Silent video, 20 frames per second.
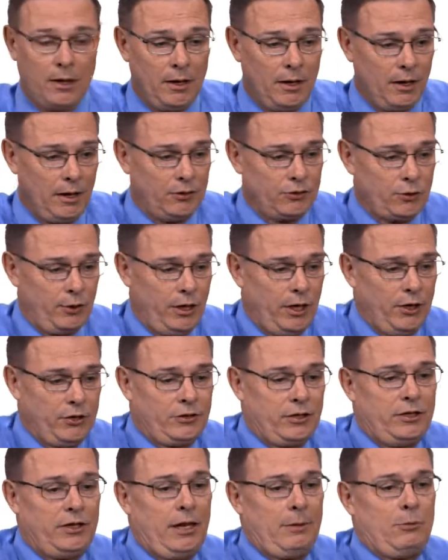And so here's
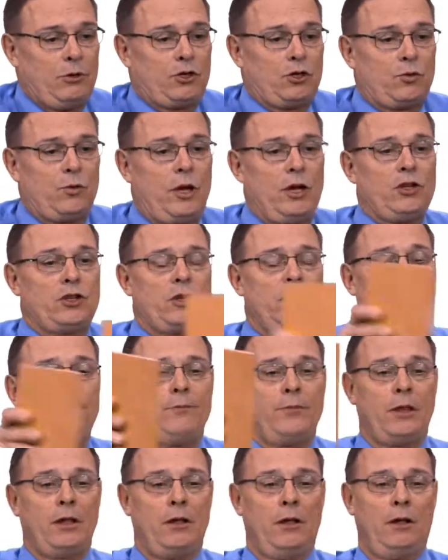a demonstration
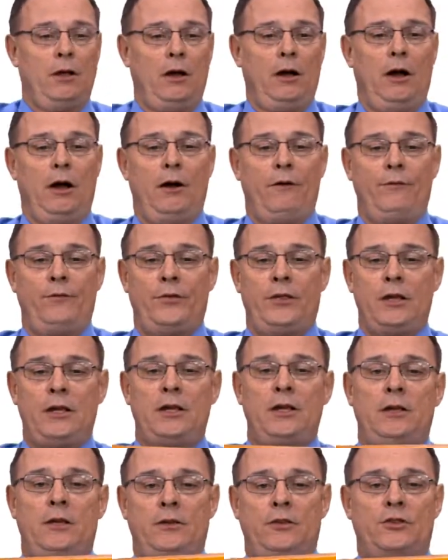of
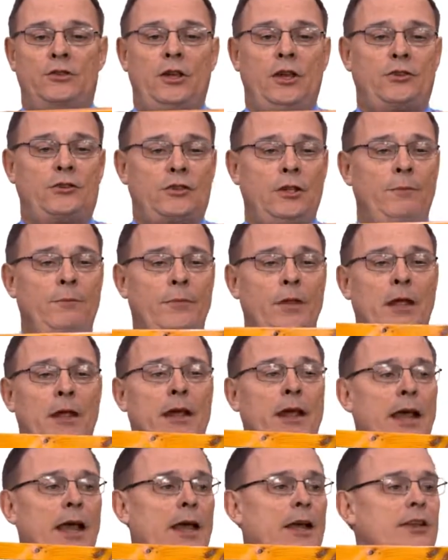the system,
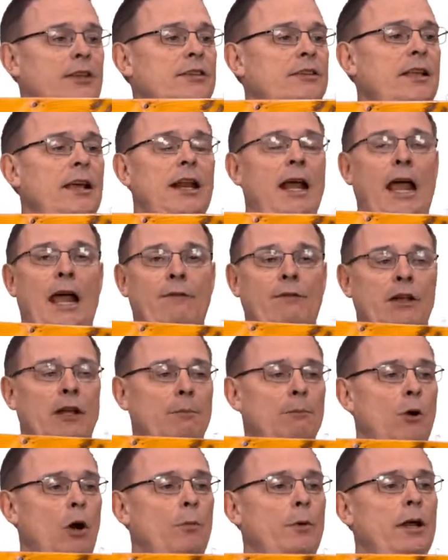and instead of having a
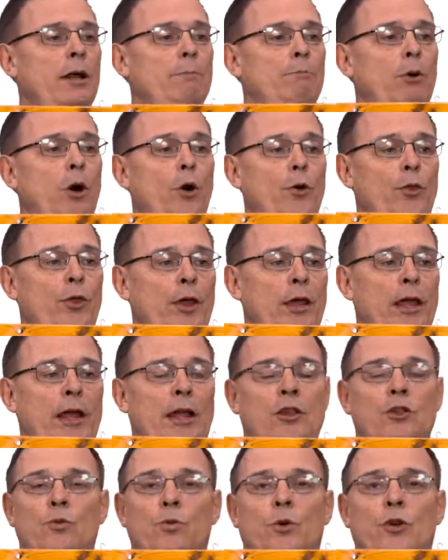moment at both
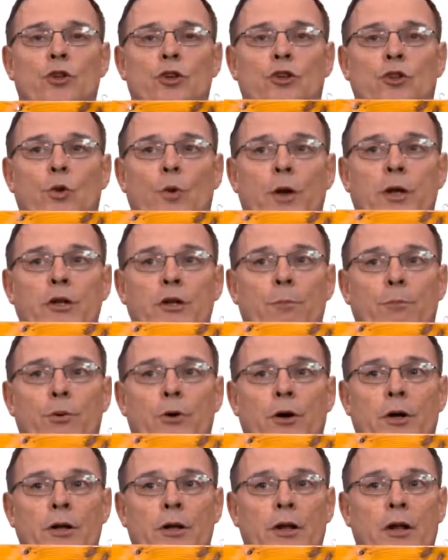ends, we're just going to
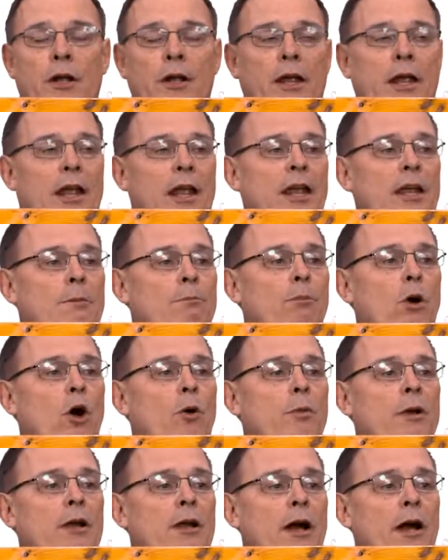put a
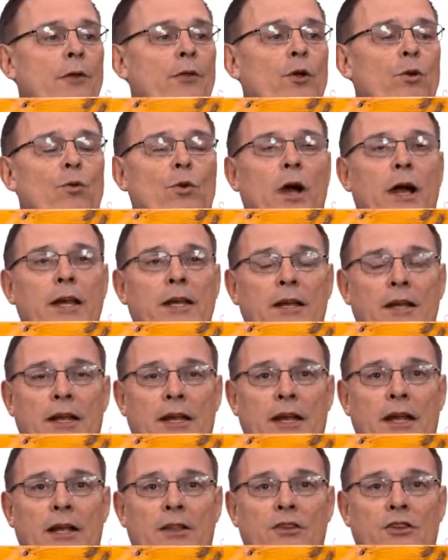moment on the right
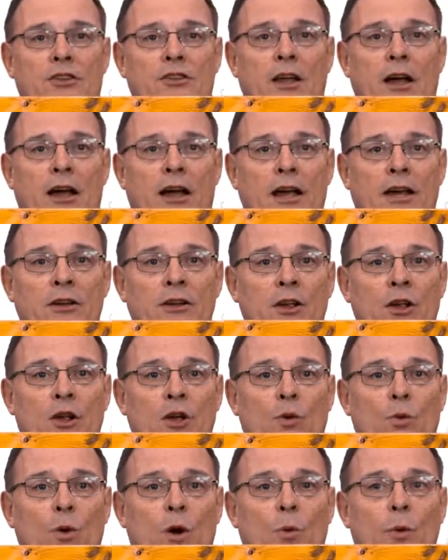hand side
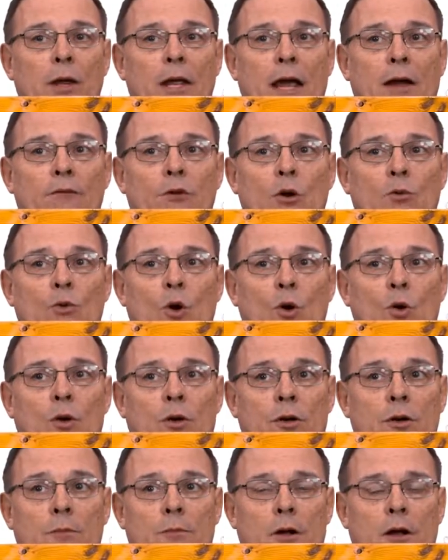where we have our
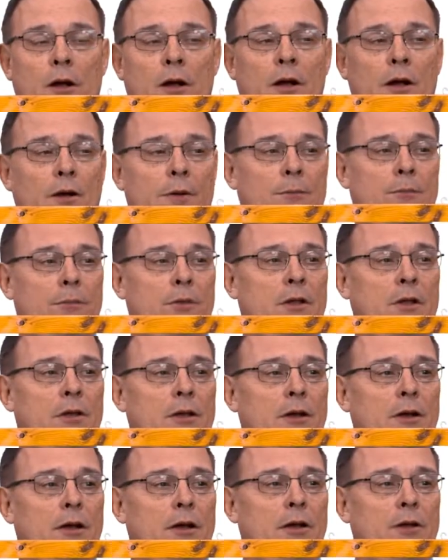roller
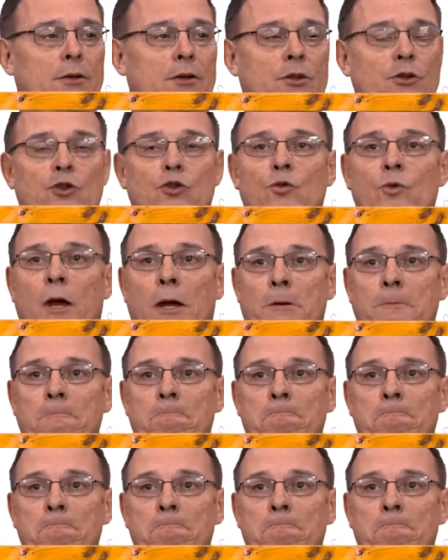constraint.